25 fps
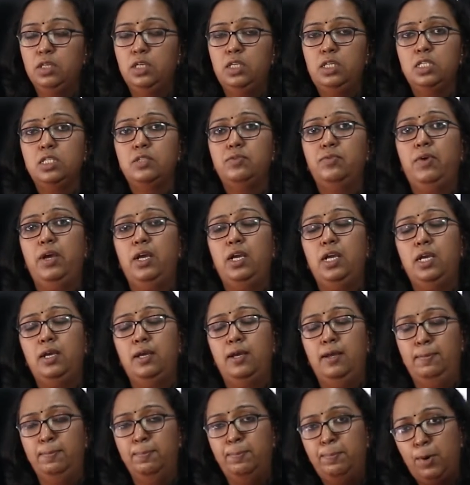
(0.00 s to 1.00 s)
It is
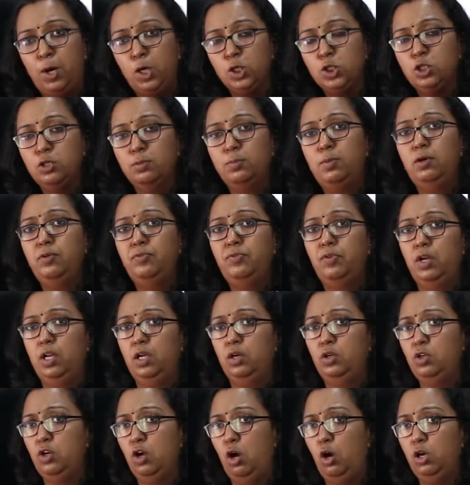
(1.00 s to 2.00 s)
impossible for
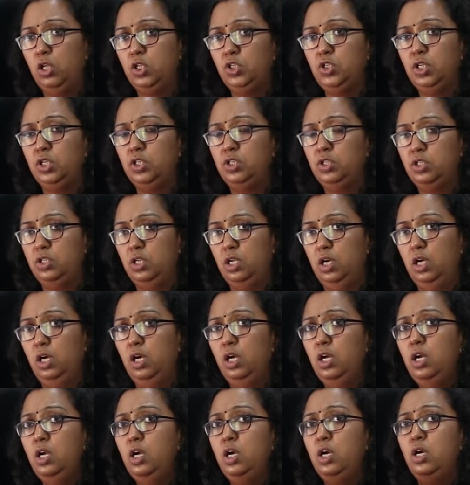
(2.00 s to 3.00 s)
a knowledge
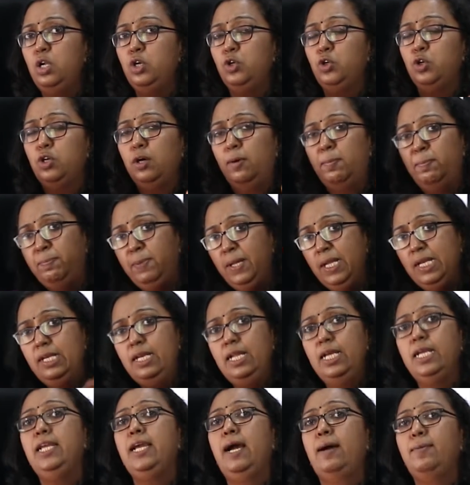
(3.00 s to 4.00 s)
engineer to
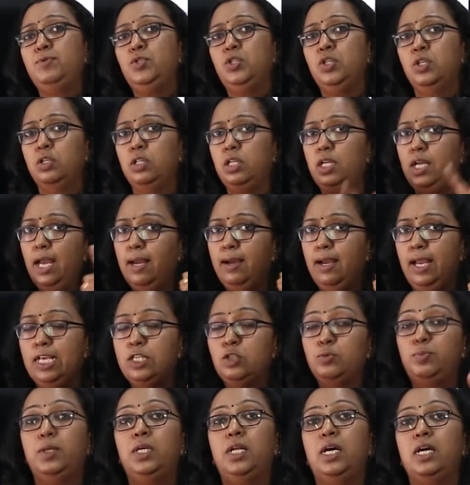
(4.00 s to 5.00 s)
completely capture the
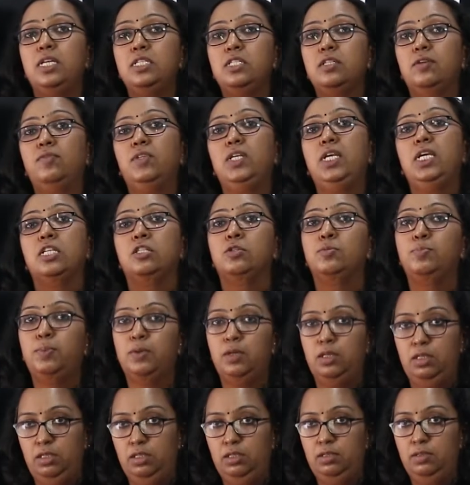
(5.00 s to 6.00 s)
expertise of the
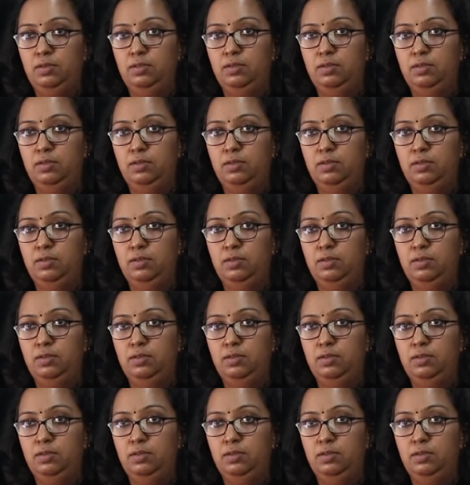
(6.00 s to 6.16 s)
expert.